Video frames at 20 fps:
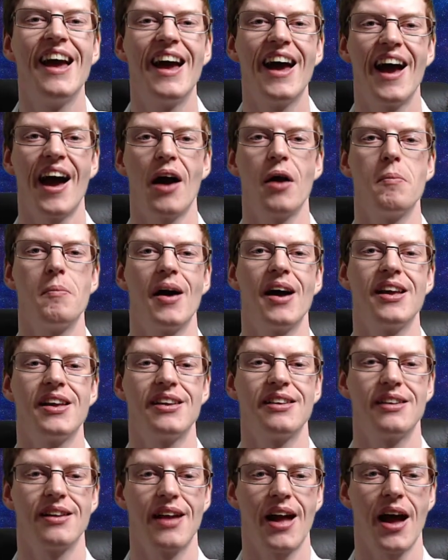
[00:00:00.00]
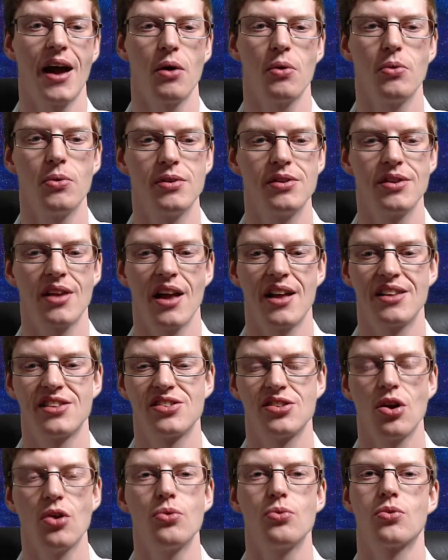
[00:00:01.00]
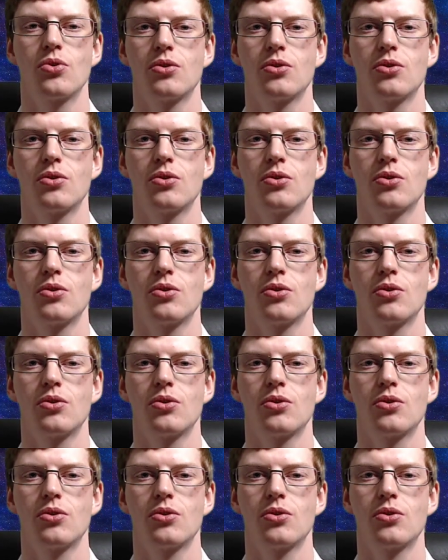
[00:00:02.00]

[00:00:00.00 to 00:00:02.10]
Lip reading: how it's not